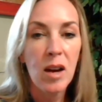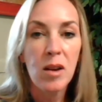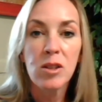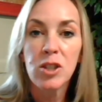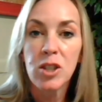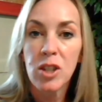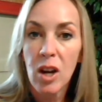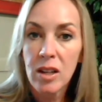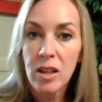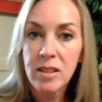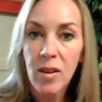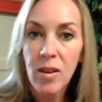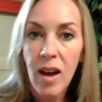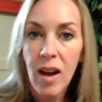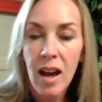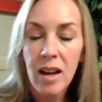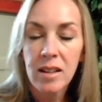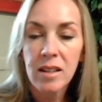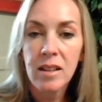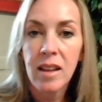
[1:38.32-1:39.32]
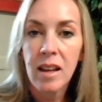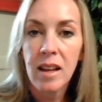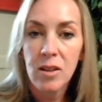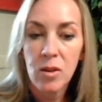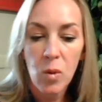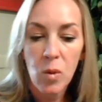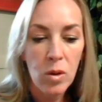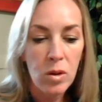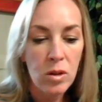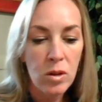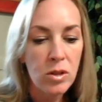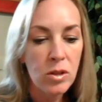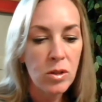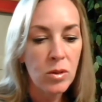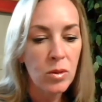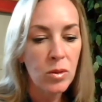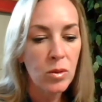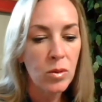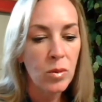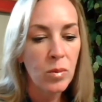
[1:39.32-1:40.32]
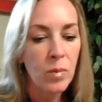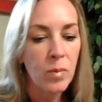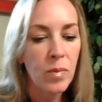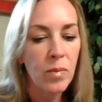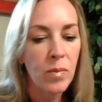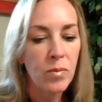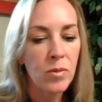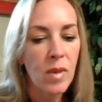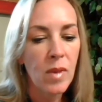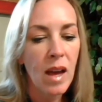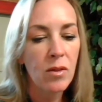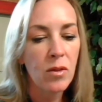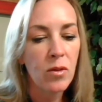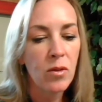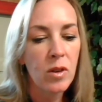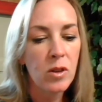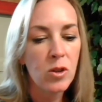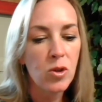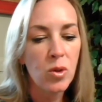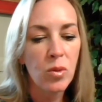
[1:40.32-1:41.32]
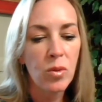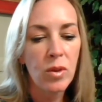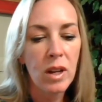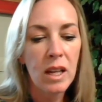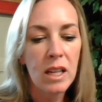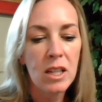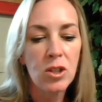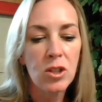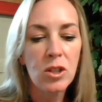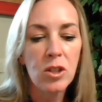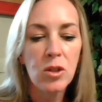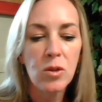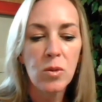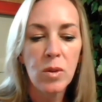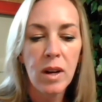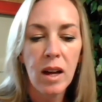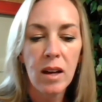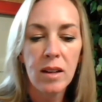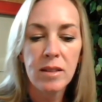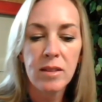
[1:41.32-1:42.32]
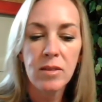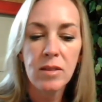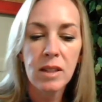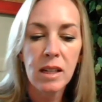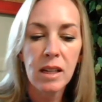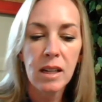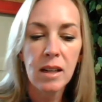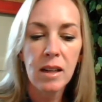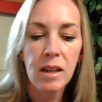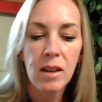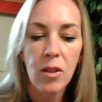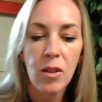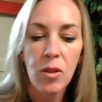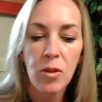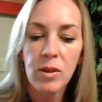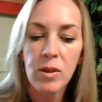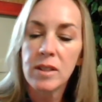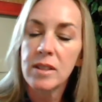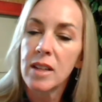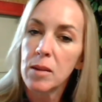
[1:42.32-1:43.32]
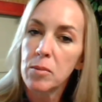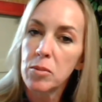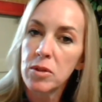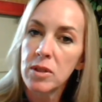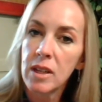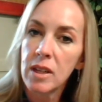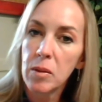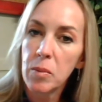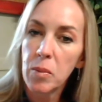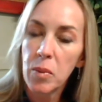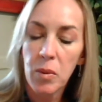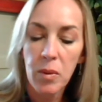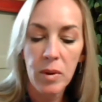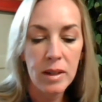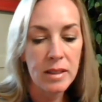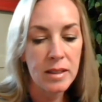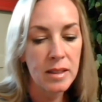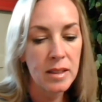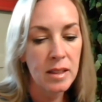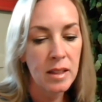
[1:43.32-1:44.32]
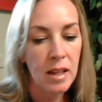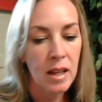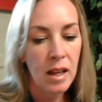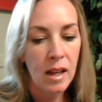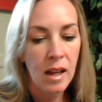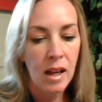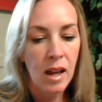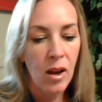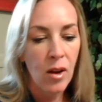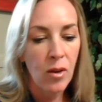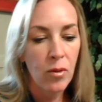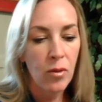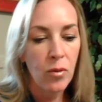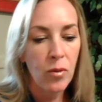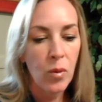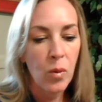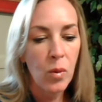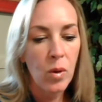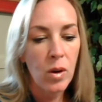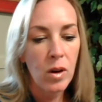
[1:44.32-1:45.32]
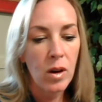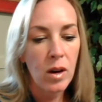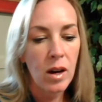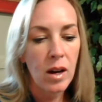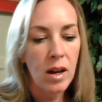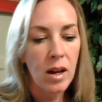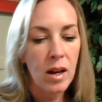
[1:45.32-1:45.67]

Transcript: she also added that in order to have a functional relation, you would also need 3 stable data points for